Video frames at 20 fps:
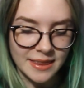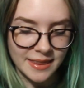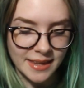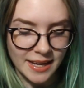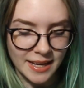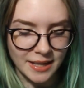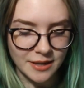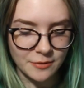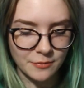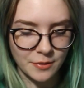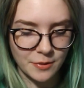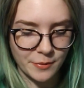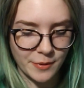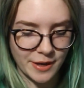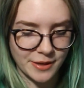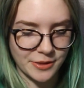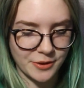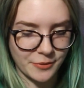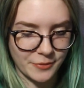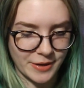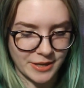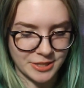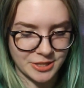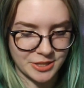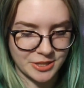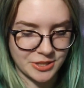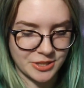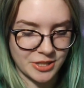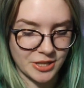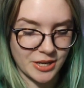And then we were at the
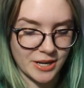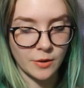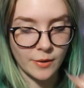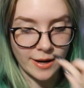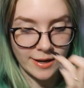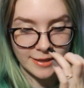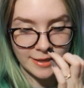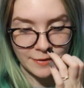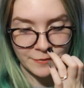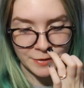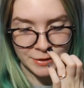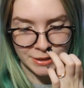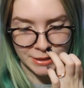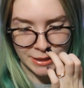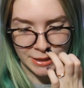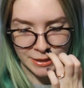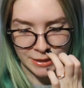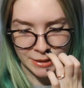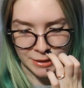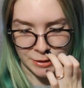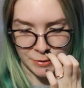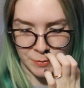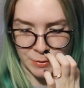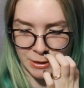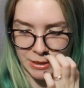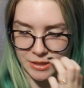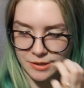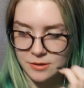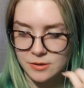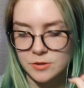register. So i have never seen this
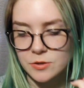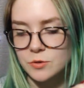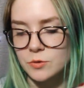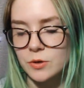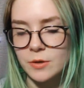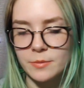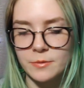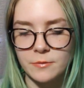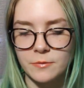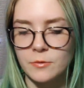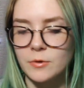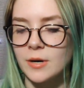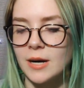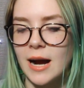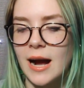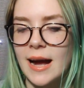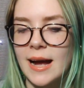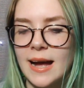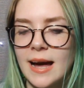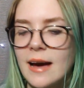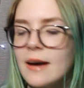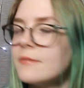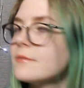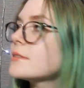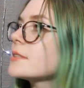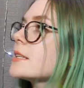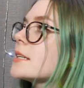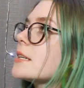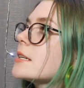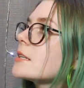one in the store before. I
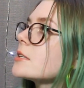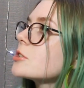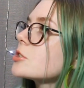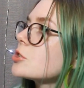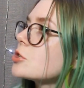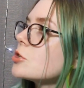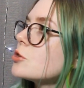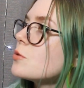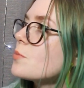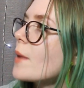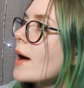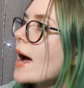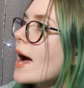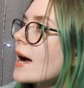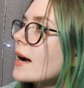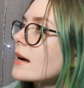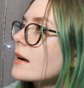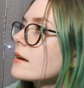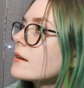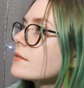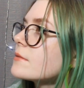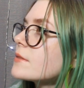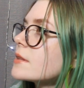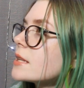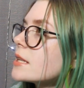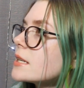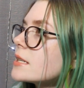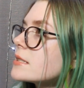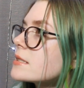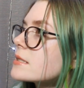have the two pack
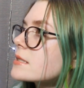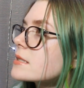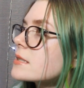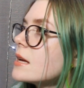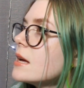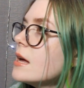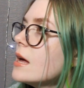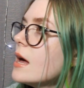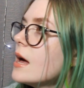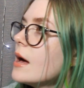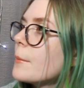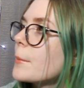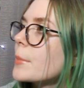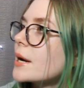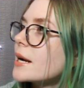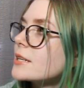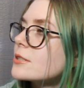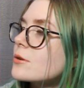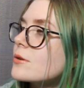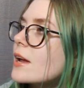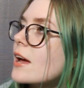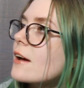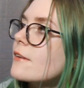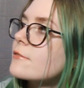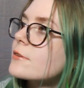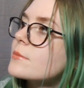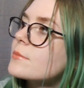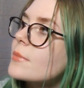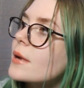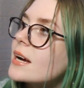of this, but I don't
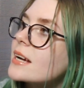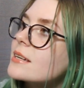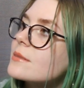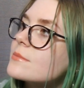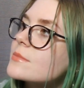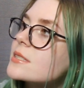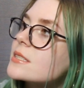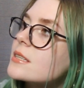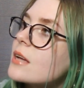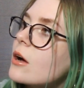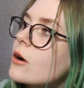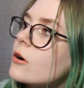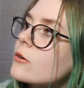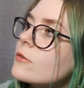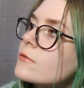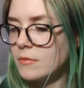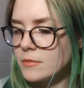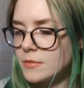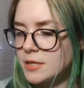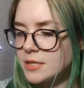have him by himself.